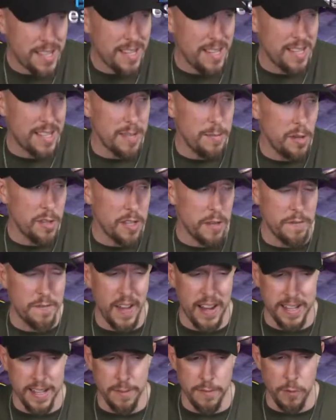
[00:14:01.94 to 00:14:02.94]
is the most
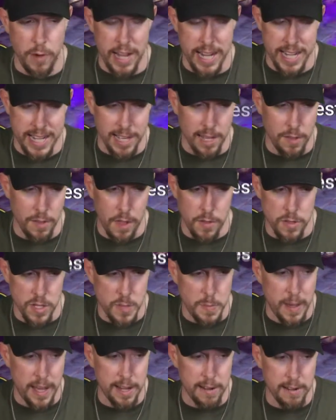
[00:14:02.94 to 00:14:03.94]
effective way to kill Nether
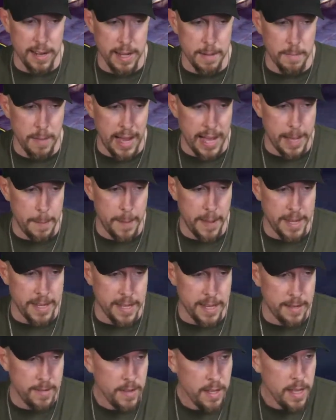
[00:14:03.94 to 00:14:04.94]
Spider, in my
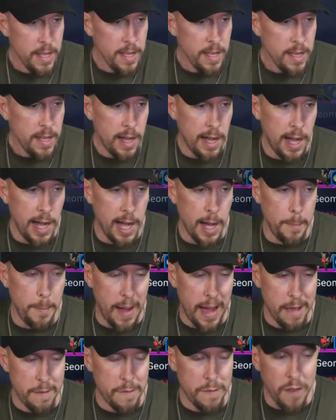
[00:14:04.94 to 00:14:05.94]
opinion, uh,
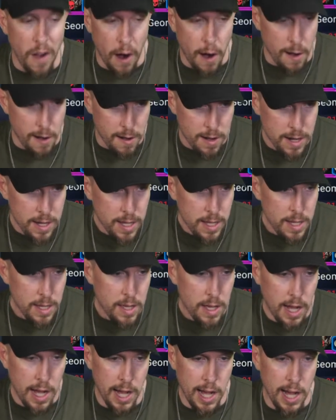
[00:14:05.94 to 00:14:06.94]
by far.
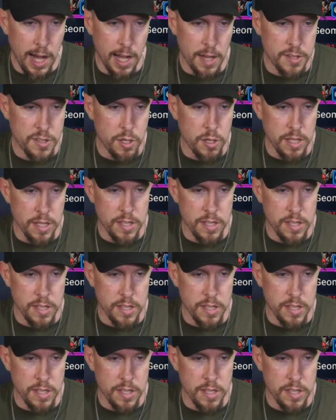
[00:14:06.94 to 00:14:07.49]
Uh, so let's